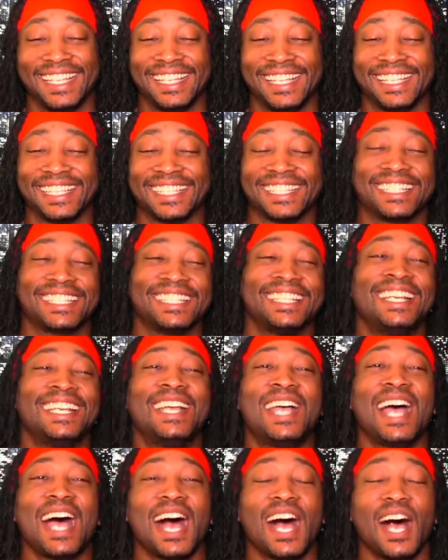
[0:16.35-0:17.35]
yeah.
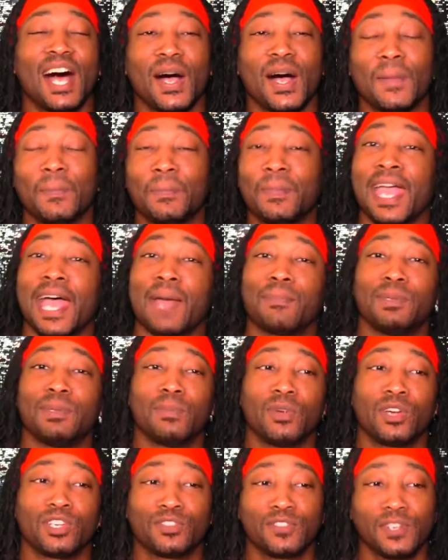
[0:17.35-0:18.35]
Um, happy
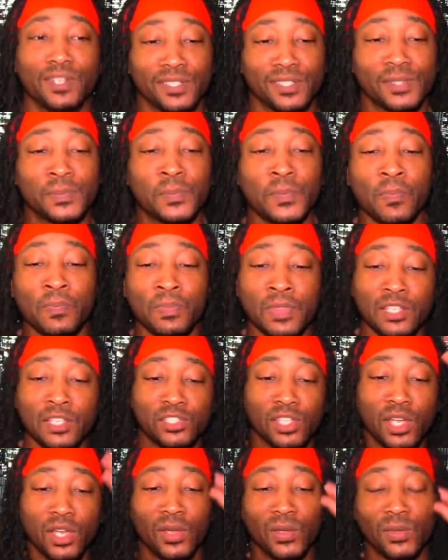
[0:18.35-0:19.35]
March 1st.
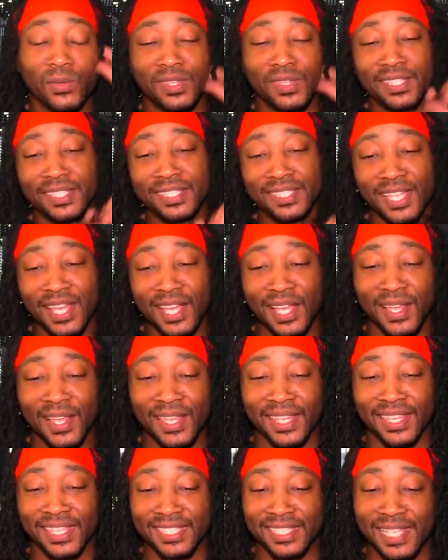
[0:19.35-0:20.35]
So this
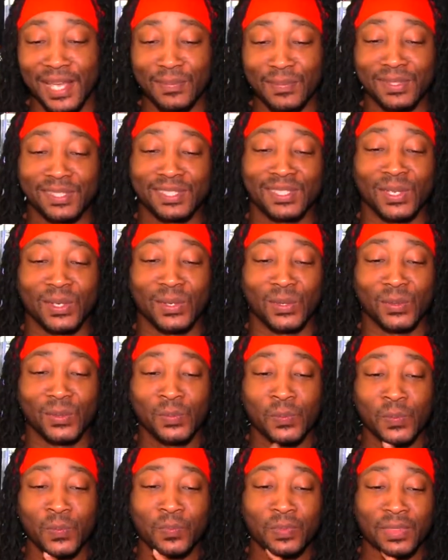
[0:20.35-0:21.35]
uh, this episode
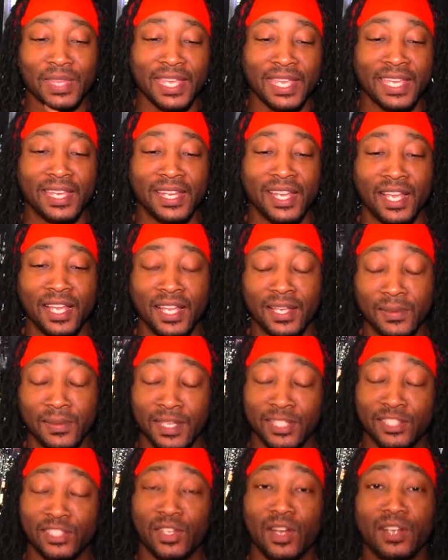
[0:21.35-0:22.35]
it uh,
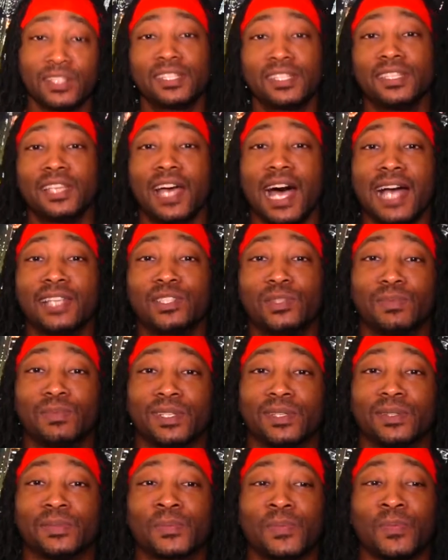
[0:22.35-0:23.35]
it starts in the
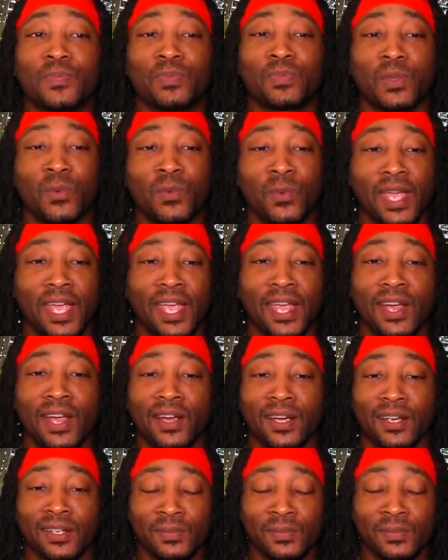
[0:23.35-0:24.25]
hospital where